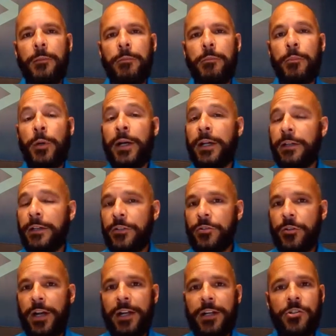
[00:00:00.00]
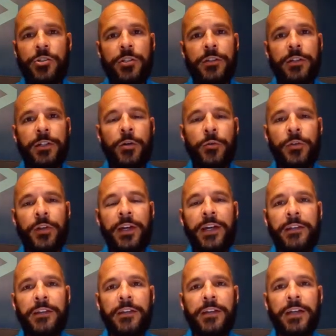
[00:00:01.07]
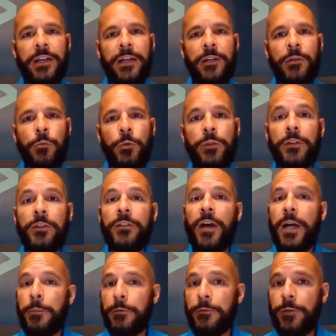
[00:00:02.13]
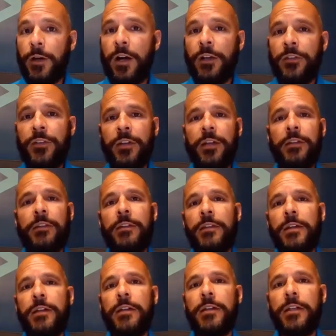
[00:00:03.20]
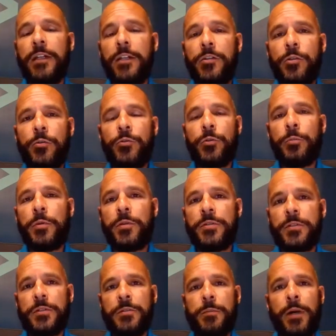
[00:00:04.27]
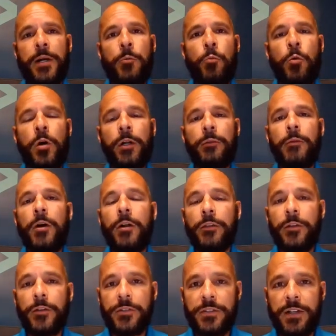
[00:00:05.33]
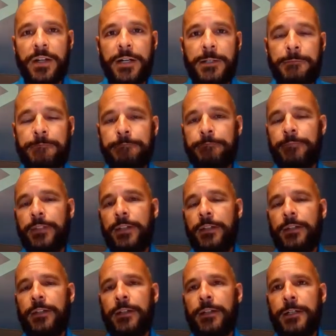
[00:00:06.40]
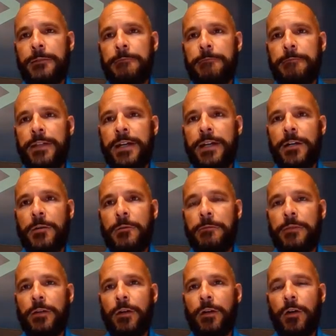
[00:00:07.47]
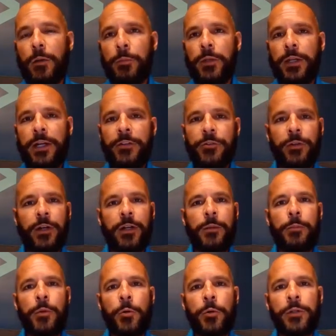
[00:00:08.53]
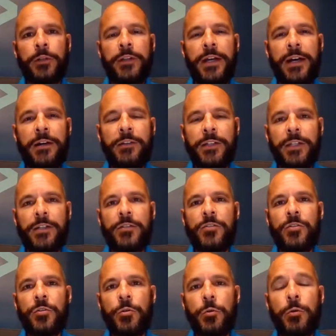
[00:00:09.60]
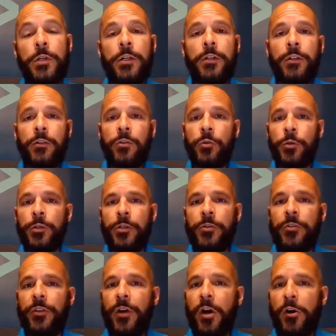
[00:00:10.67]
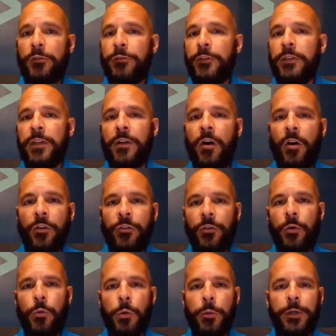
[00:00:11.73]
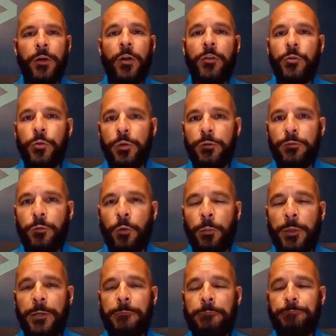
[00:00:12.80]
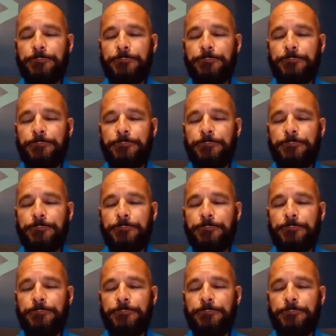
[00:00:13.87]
branding strategy that goes hand in hand with the type of content that an end user business might want on their sign. Now, our plans are kind of broken down into do it yourself and then also what we call do it for me.